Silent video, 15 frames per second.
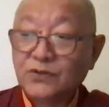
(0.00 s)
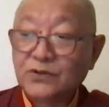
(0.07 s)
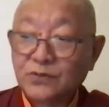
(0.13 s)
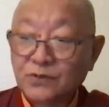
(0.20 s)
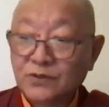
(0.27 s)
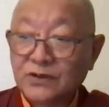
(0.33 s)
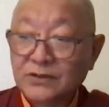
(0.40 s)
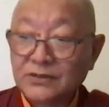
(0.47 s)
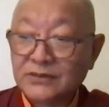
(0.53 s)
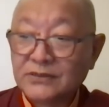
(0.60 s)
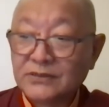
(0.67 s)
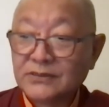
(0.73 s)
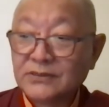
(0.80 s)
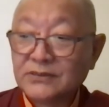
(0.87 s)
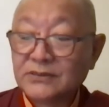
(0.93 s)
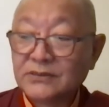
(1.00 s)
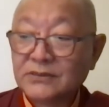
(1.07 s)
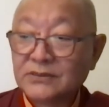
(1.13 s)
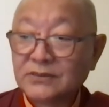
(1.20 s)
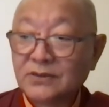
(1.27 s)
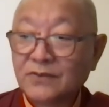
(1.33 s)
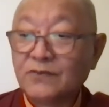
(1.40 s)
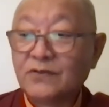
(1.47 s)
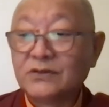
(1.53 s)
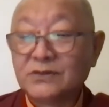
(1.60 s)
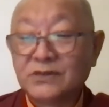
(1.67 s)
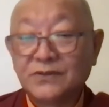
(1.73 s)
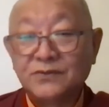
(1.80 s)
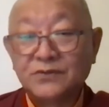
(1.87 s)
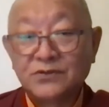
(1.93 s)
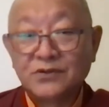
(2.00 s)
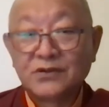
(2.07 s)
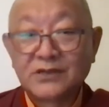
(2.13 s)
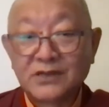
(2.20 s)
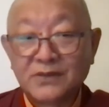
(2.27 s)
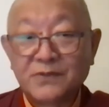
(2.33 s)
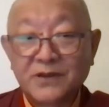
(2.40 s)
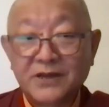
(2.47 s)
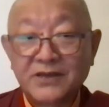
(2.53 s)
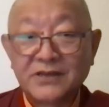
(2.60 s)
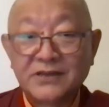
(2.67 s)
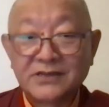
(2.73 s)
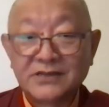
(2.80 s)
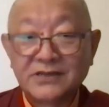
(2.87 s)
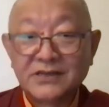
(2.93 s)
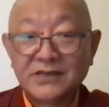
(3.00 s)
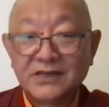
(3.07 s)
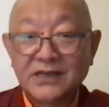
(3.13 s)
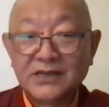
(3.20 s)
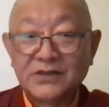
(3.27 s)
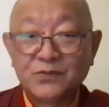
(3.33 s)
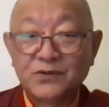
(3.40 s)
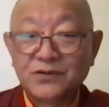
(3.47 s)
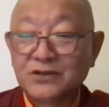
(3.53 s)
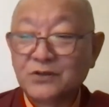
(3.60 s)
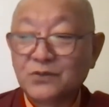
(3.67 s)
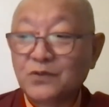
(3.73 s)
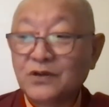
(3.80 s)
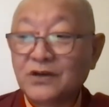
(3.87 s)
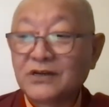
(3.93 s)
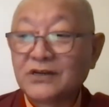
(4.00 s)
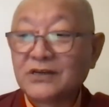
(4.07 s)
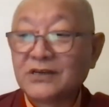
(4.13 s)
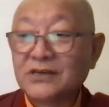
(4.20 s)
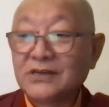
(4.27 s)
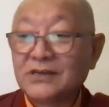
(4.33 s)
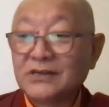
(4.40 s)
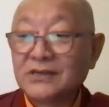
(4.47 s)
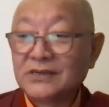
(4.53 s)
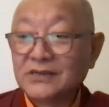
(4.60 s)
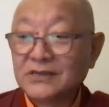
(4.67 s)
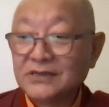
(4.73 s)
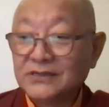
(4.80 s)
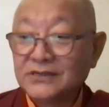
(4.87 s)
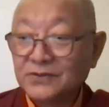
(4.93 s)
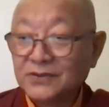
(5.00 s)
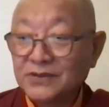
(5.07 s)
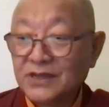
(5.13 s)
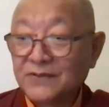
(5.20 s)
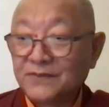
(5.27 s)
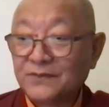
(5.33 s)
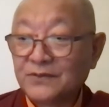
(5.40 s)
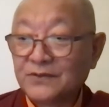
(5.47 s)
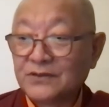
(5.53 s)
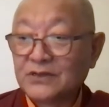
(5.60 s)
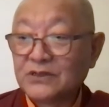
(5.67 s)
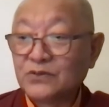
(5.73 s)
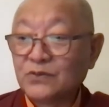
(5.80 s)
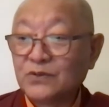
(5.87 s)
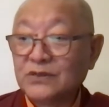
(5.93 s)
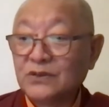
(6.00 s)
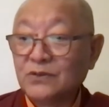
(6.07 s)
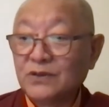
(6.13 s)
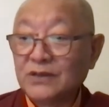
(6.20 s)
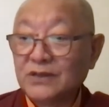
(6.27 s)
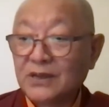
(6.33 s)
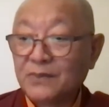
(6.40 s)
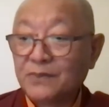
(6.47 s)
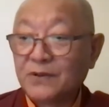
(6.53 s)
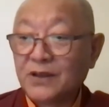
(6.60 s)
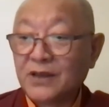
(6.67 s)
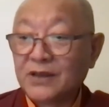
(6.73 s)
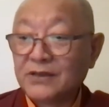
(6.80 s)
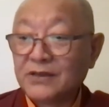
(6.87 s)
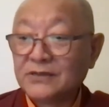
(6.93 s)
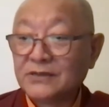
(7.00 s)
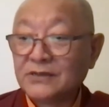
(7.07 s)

would work. Of course, if you don't apply it, it wouldn't work. So therefore, trustworthy when applied.